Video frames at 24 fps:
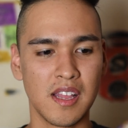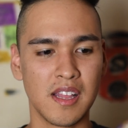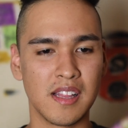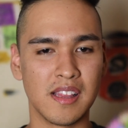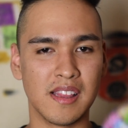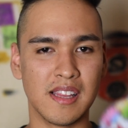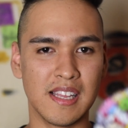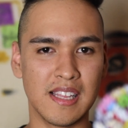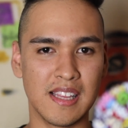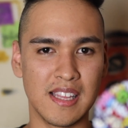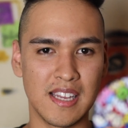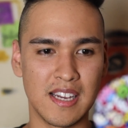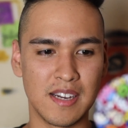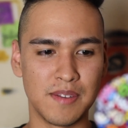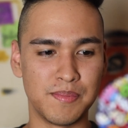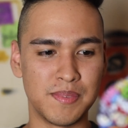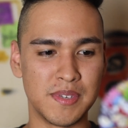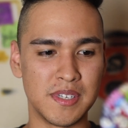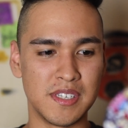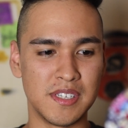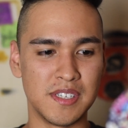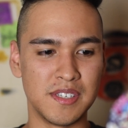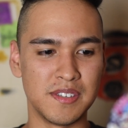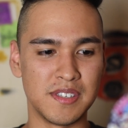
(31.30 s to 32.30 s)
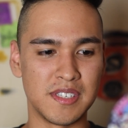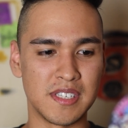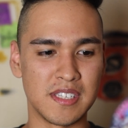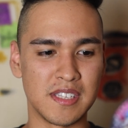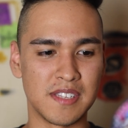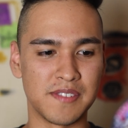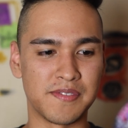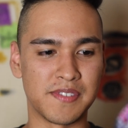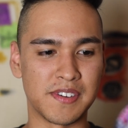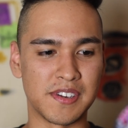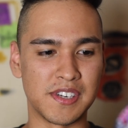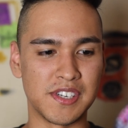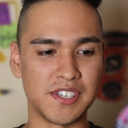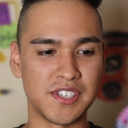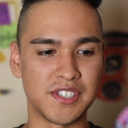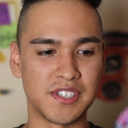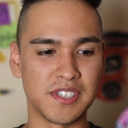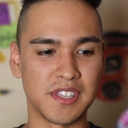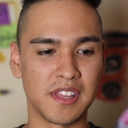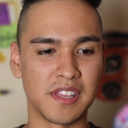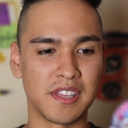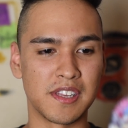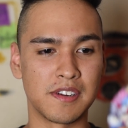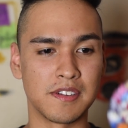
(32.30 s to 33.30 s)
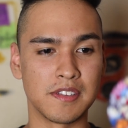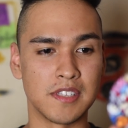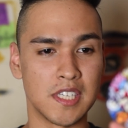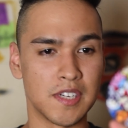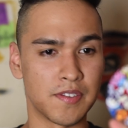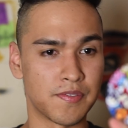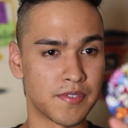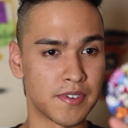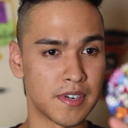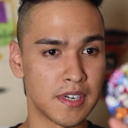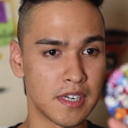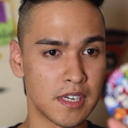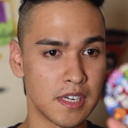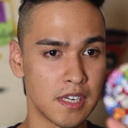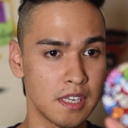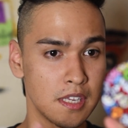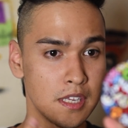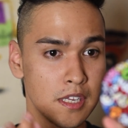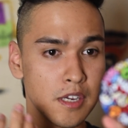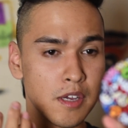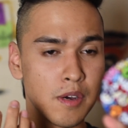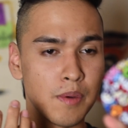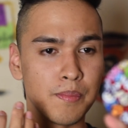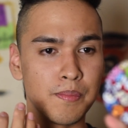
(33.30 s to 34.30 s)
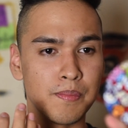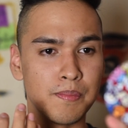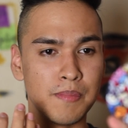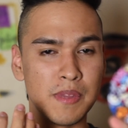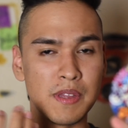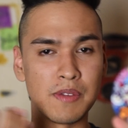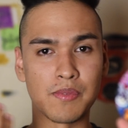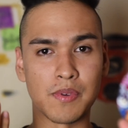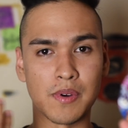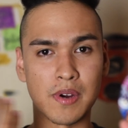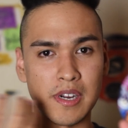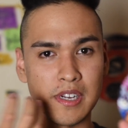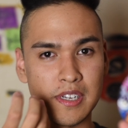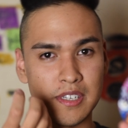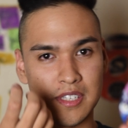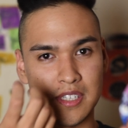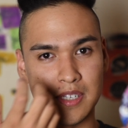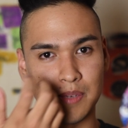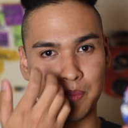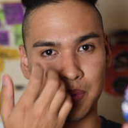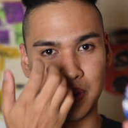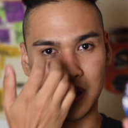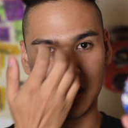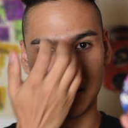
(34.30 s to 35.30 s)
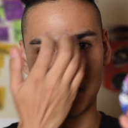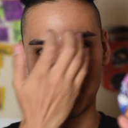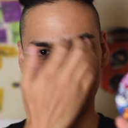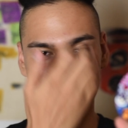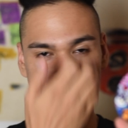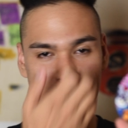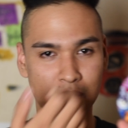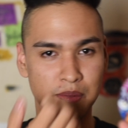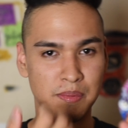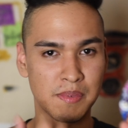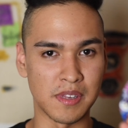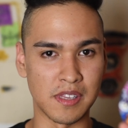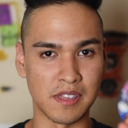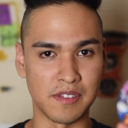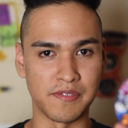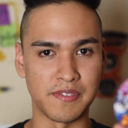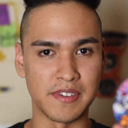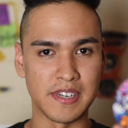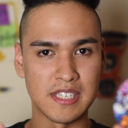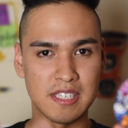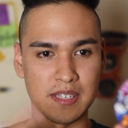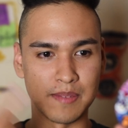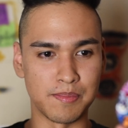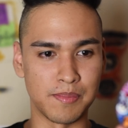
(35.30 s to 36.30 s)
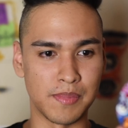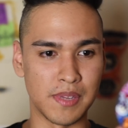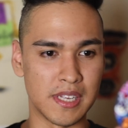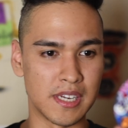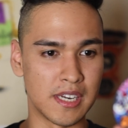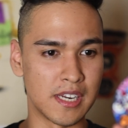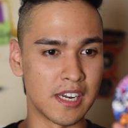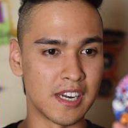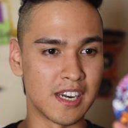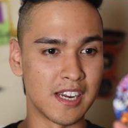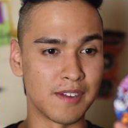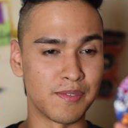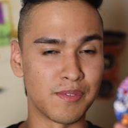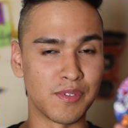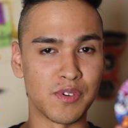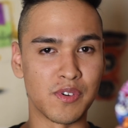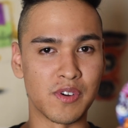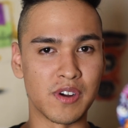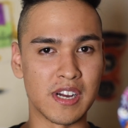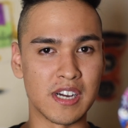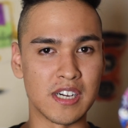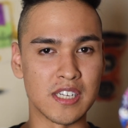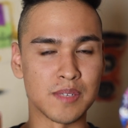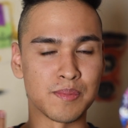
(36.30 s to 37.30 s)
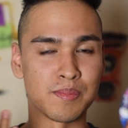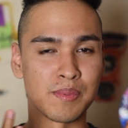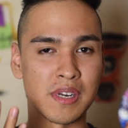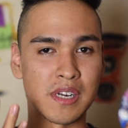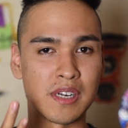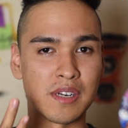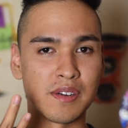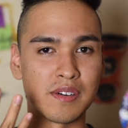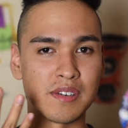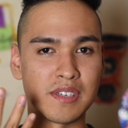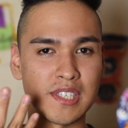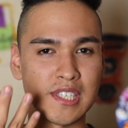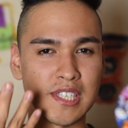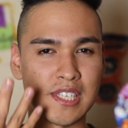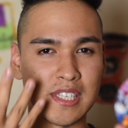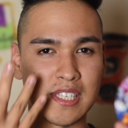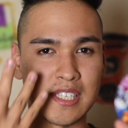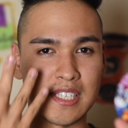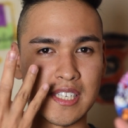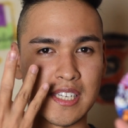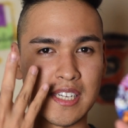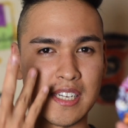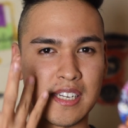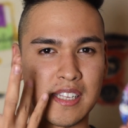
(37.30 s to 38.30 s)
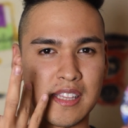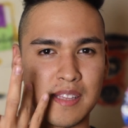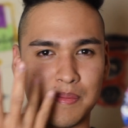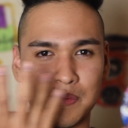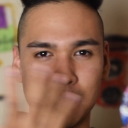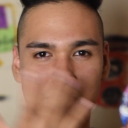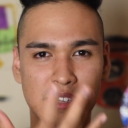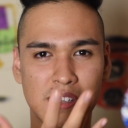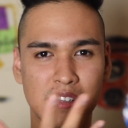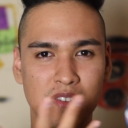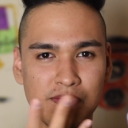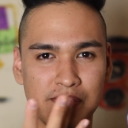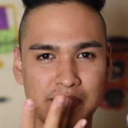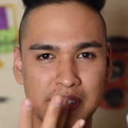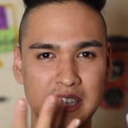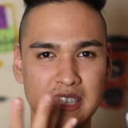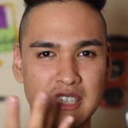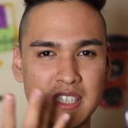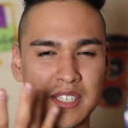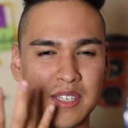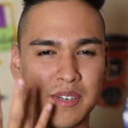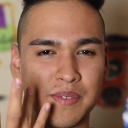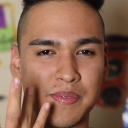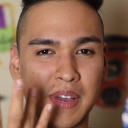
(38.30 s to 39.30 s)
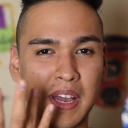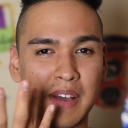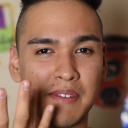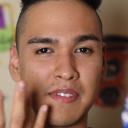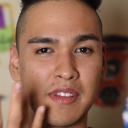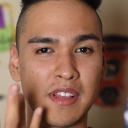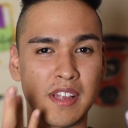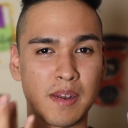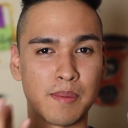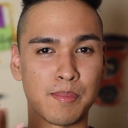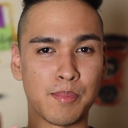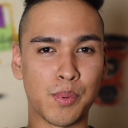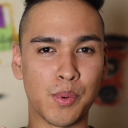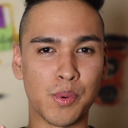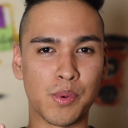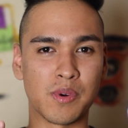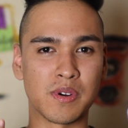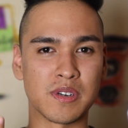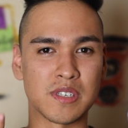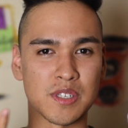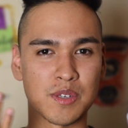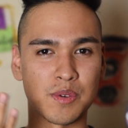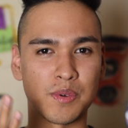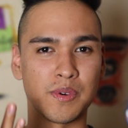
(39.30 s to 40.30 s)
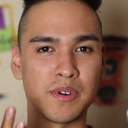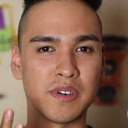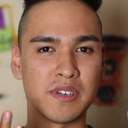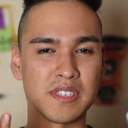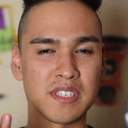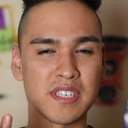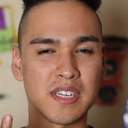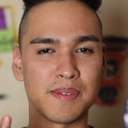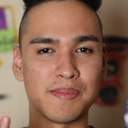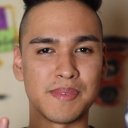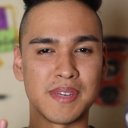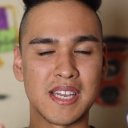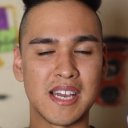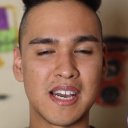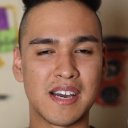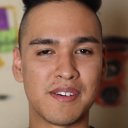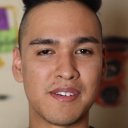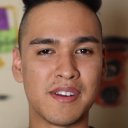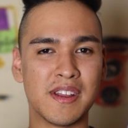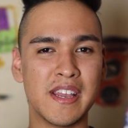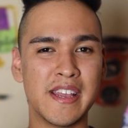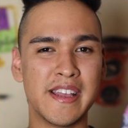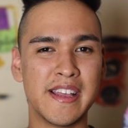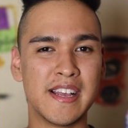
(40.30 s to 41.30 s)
Lately I've been using the foundation a little different. You know, before I used to apply it right in the middle of the face and blend it everywhere else, but I noticed that the skin in the middle of the face, we have a lot of pores, oils coming out.